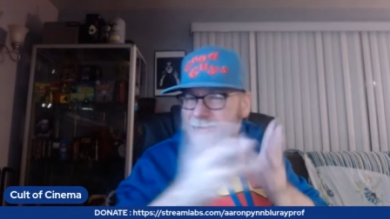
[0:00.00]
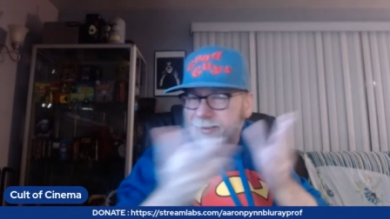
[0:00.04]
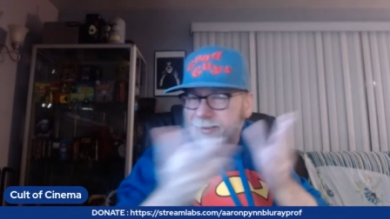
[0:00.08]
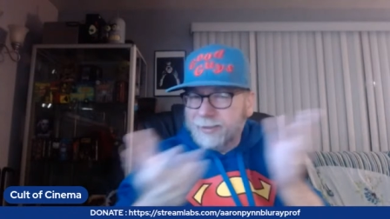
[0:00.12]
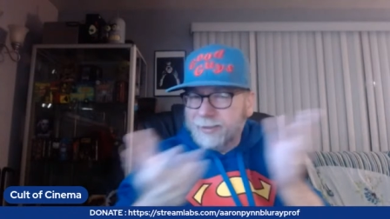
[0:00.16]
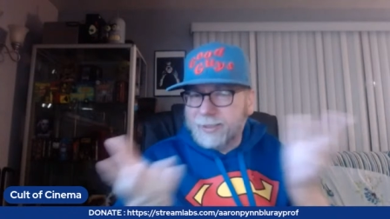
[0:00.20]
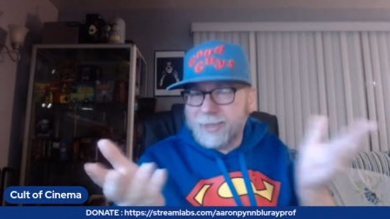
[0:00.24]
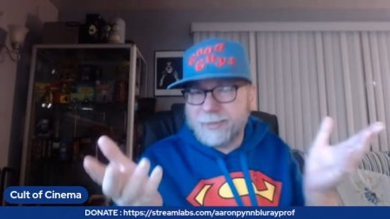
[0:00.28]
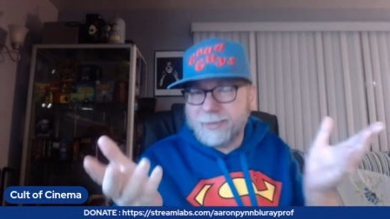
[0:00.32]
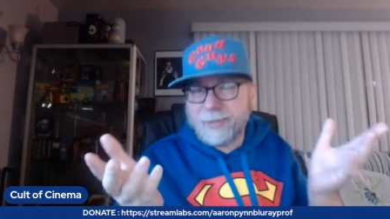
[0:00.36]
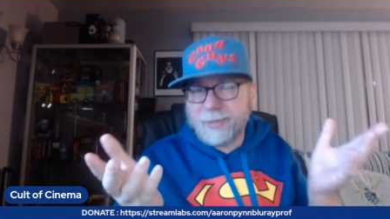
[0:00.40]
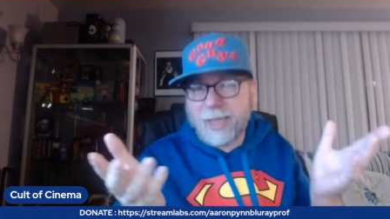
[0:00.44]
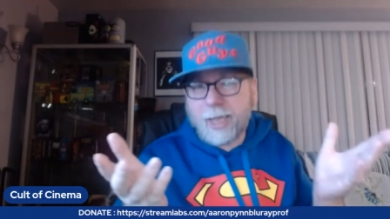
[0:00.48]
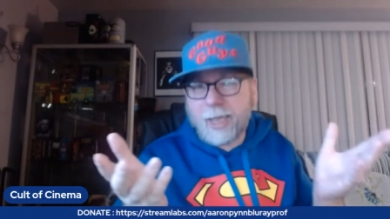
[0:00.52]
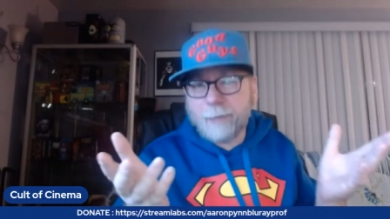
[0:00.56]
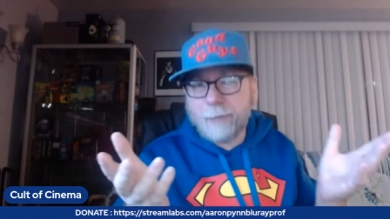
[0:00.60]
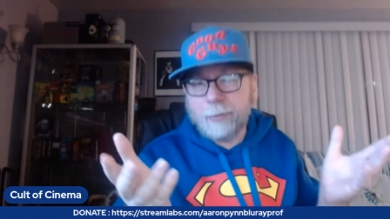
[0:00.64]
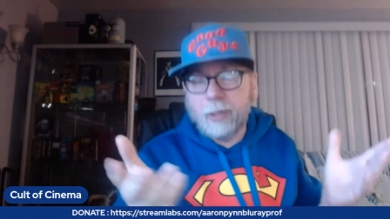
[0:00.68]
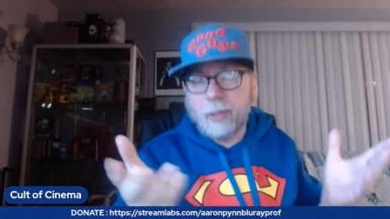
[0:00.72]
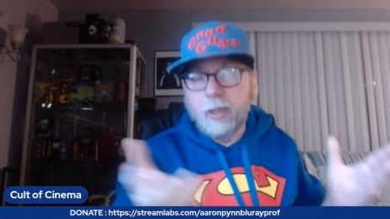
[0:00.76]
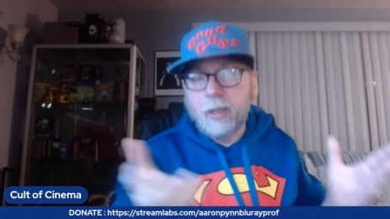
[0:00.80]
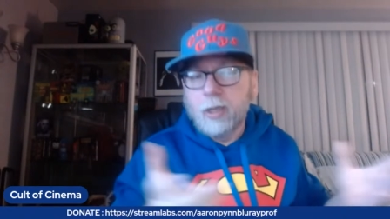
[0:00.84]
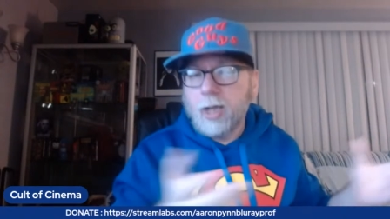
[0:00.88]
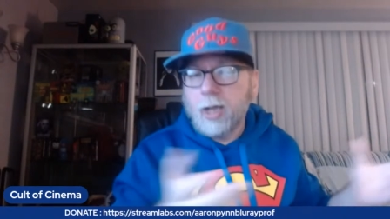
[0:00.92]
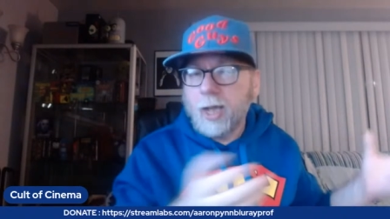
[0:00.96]
Tends to
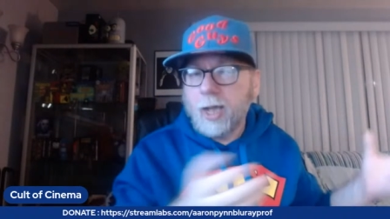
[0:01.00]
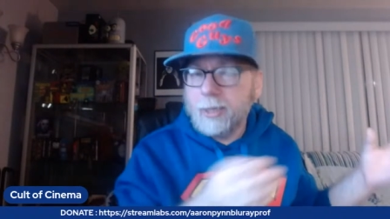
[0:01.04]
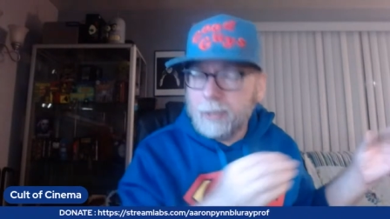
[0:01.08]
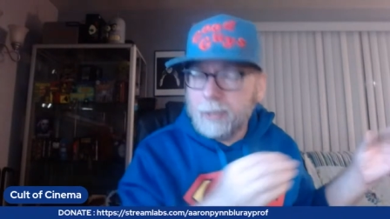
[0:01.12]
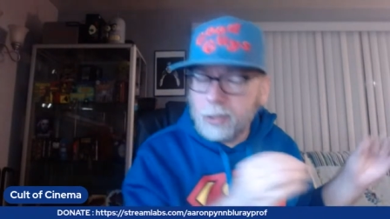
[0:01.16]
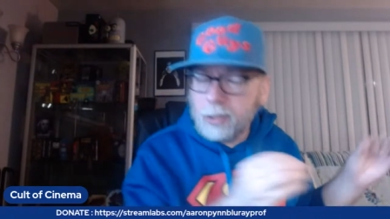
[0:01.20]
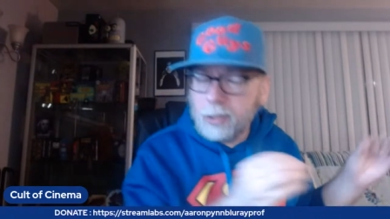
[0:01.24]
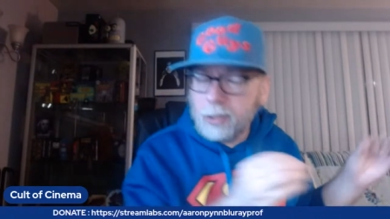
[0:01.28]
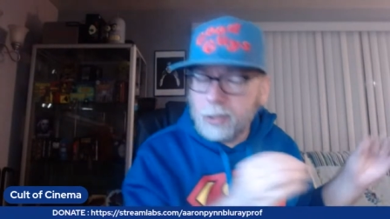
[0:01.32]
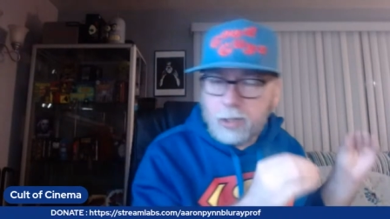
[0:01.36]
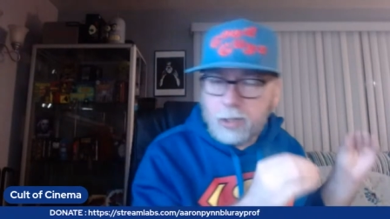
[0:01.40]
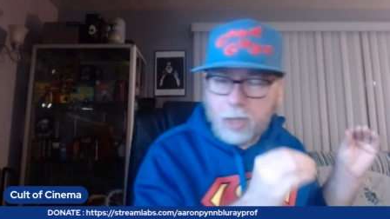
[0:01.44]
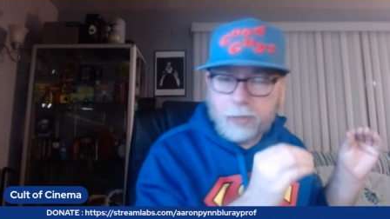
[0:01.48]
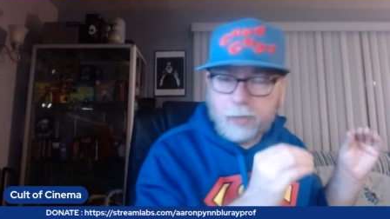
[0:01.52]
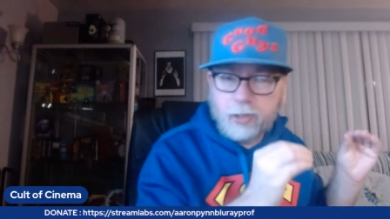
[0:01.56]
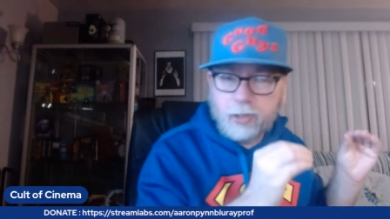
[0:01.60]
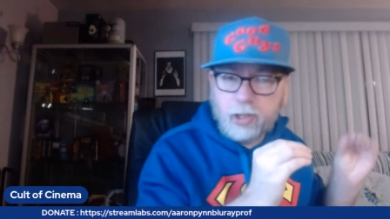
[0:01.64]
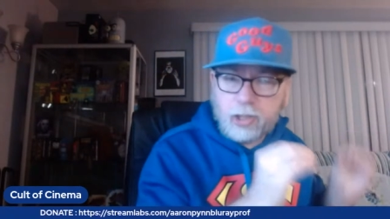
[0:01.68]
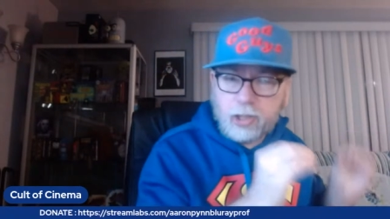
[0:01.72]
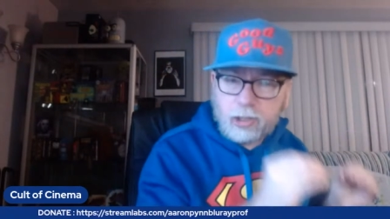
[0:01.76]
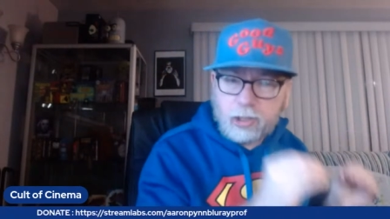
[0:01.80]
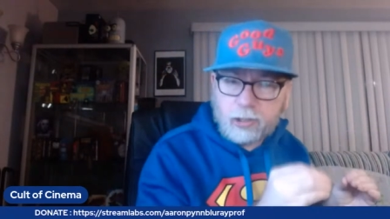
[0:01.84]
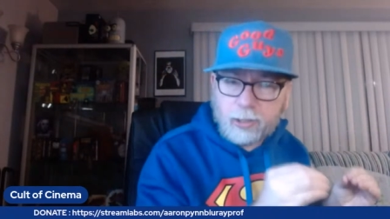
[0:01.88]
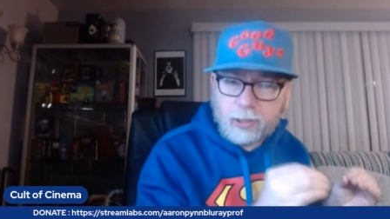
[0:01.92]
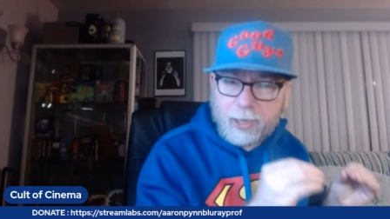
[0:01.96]
happen. I didn't
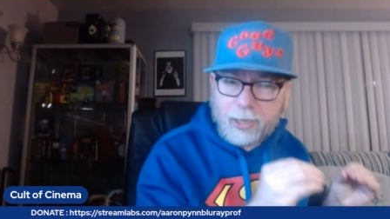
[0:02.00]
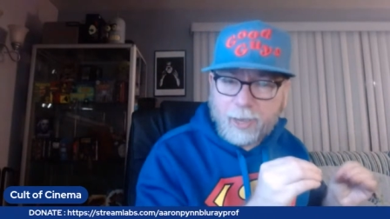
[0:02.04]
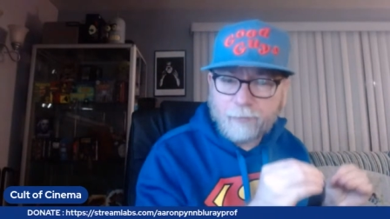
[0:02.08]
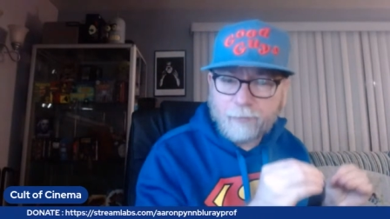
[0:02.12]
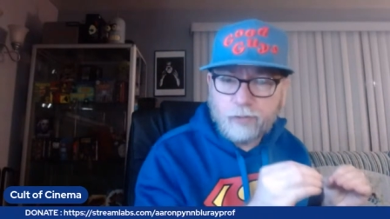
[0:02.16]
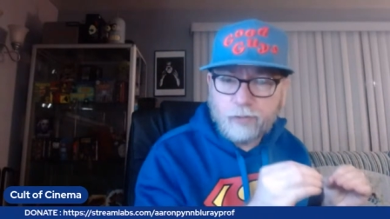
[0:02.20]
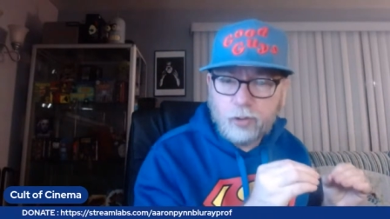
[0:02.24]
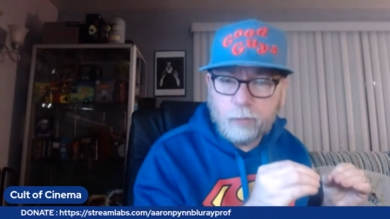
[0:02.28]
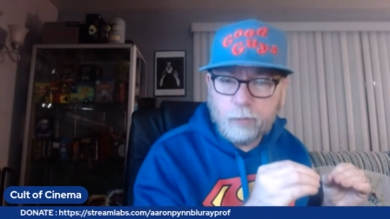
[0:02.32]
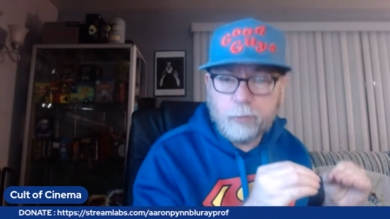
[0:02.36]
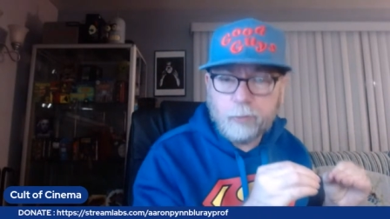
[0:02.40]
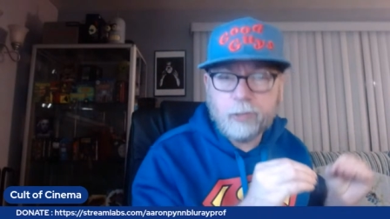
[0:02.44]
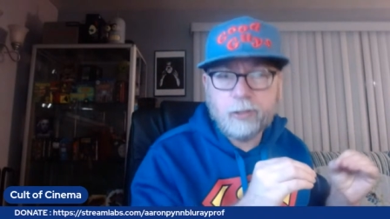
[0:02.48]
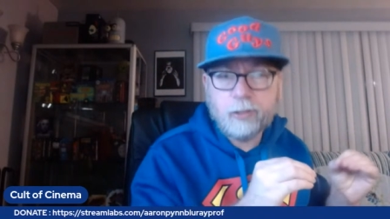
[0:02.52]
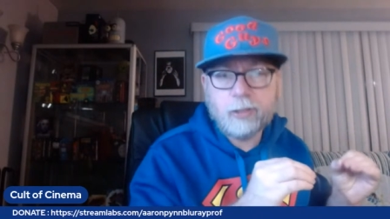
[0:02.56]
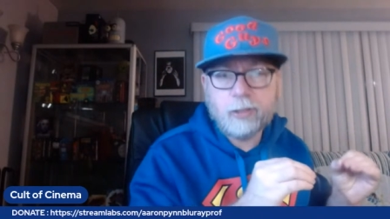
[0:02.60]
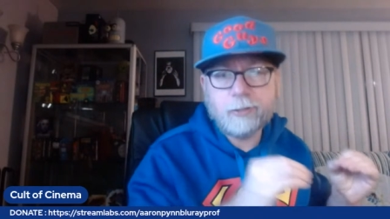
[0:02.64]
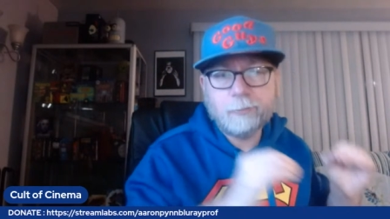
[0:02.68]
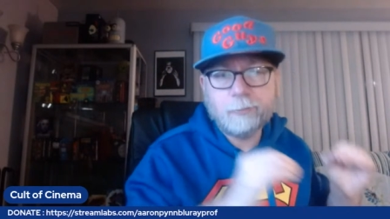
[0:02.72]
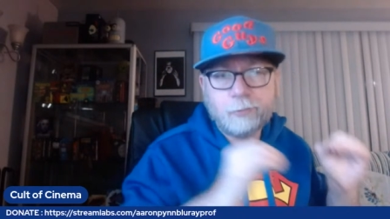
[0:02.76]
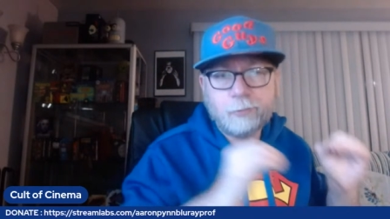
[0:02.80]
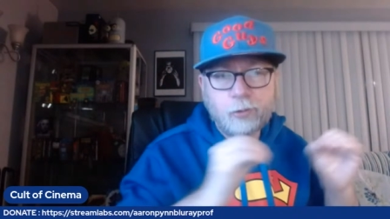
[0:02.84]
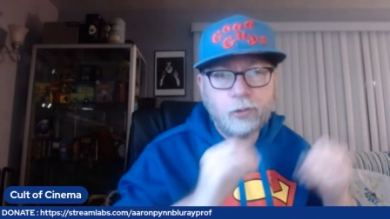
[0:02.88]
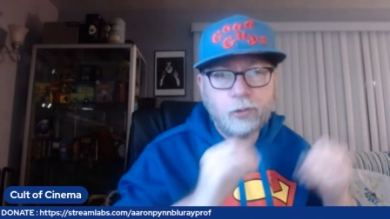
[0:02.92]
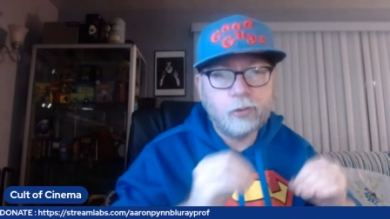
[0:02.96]
initially have too many
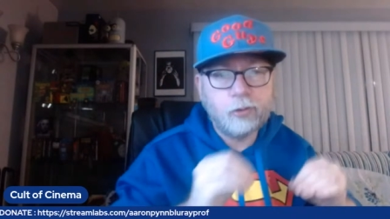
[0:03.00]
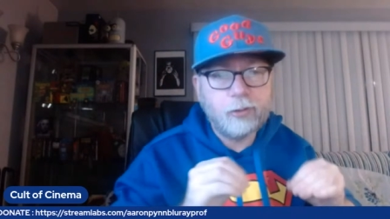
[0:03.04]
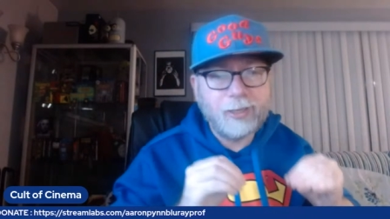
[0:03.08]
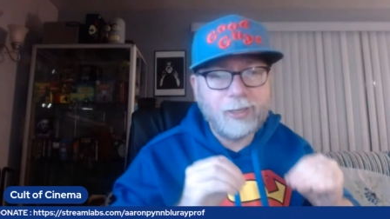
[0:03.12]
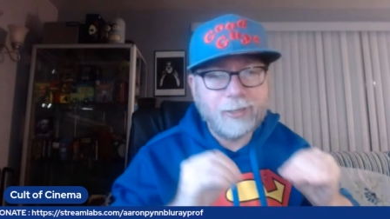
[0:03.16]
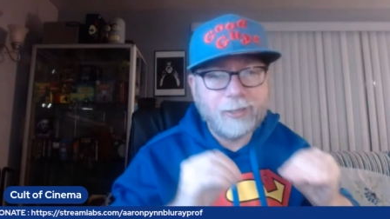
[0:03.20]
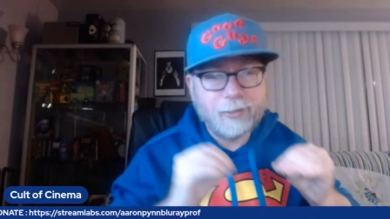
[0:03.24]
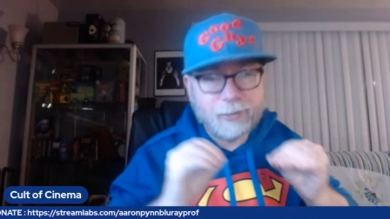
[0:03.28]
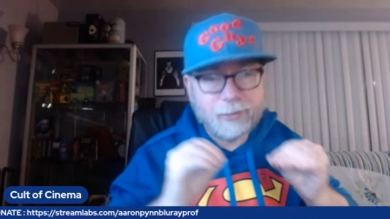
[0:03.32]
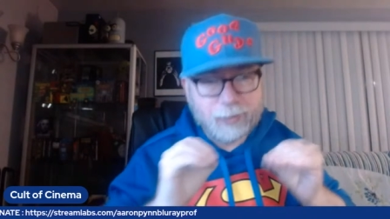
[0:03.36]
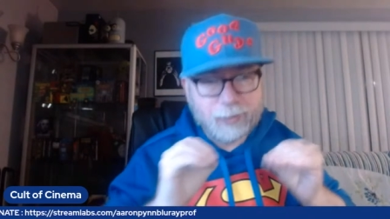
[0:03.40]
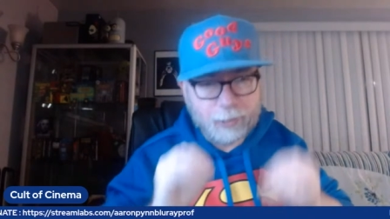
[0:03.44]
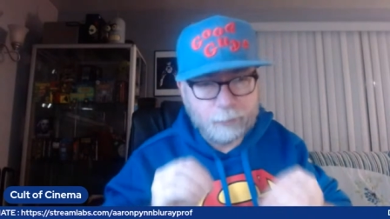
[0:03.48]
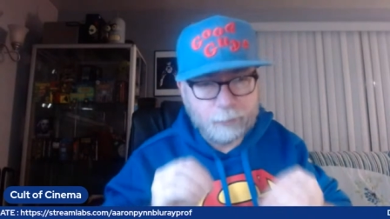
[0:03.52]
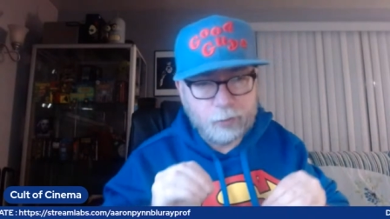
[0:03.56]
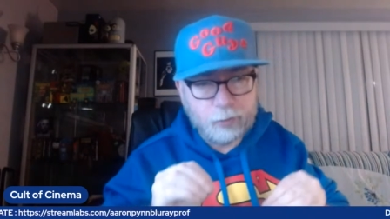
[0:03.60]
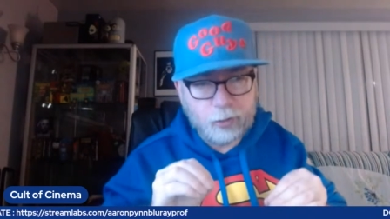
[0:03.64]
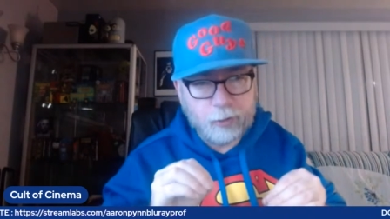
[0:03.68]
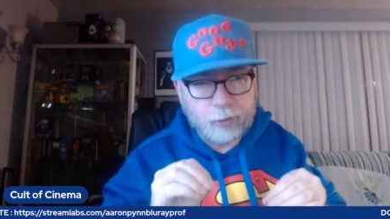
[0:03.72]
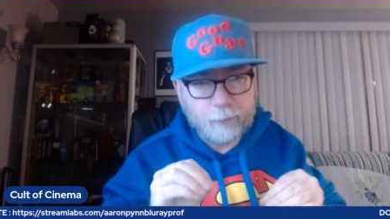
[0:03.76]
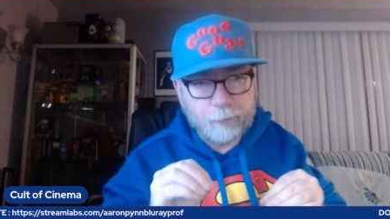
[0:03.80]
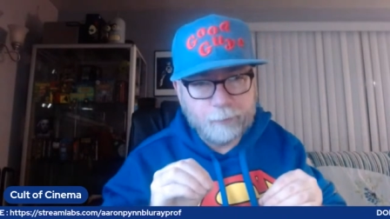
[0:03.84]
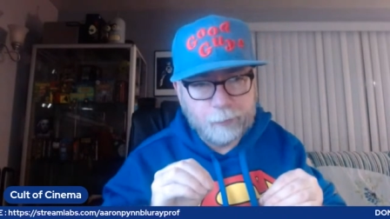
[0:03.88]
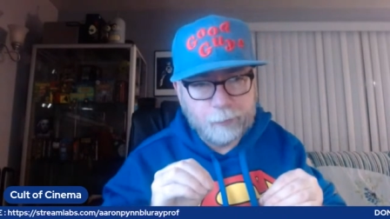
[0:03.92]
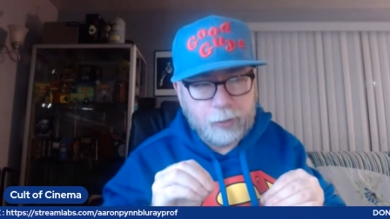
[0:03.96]
things pre-ordered at the same
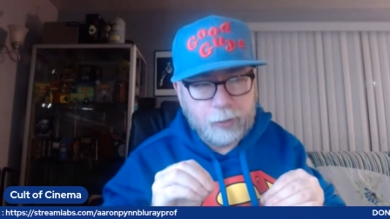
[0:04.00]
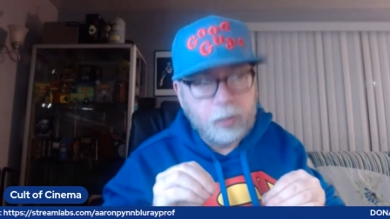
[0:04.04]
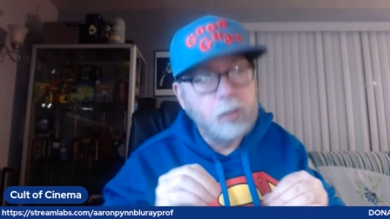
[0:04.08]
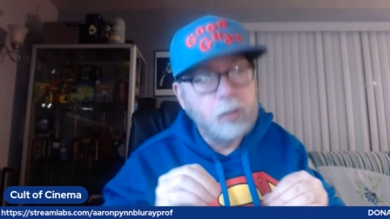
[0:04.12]
time,